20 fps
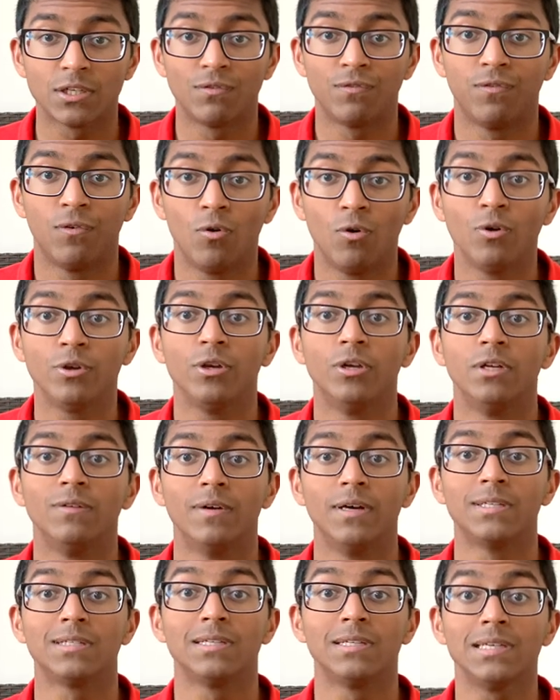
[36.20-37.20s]
4
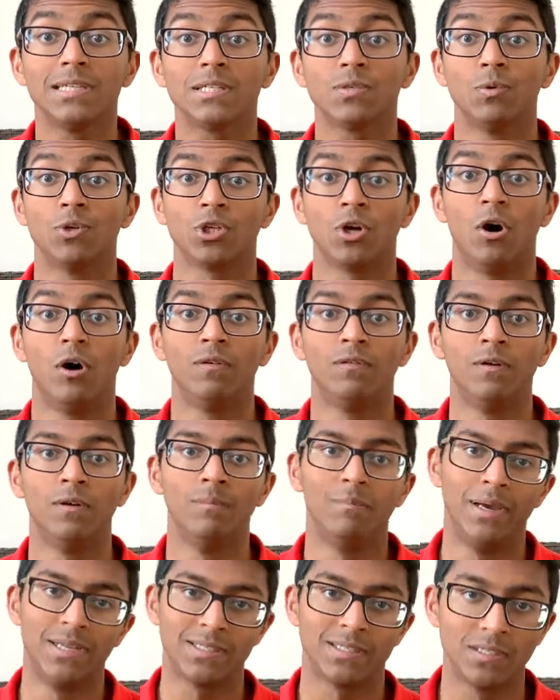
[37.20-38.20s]
universities which
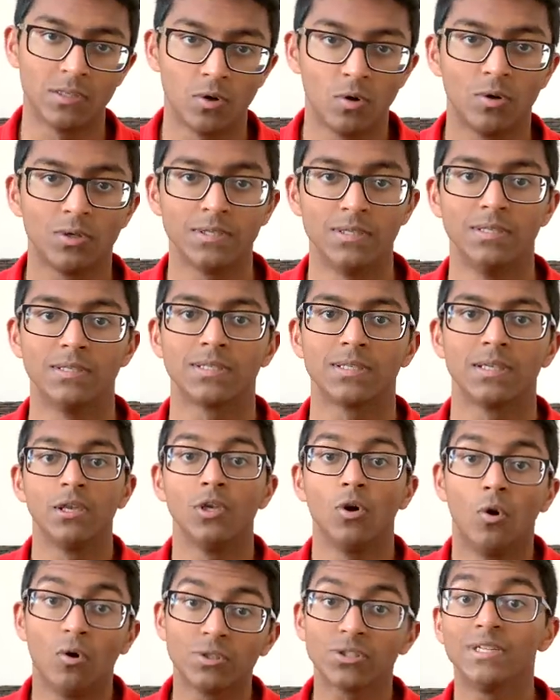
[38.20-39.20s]
offer medicine courses.
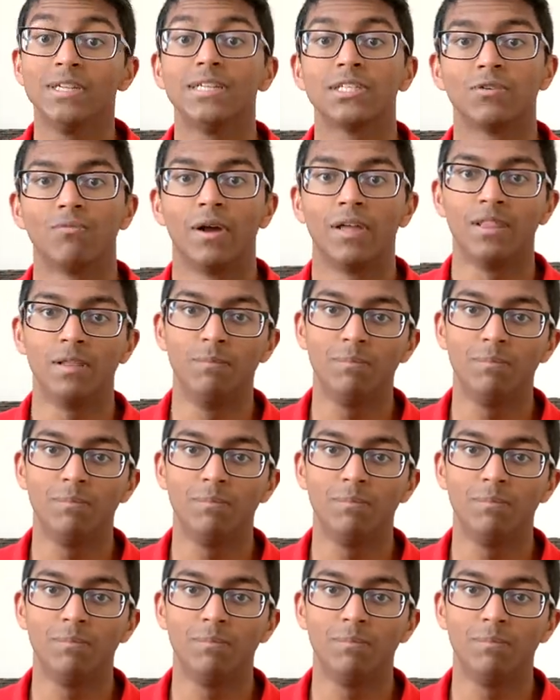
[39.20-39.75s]
You also need to write the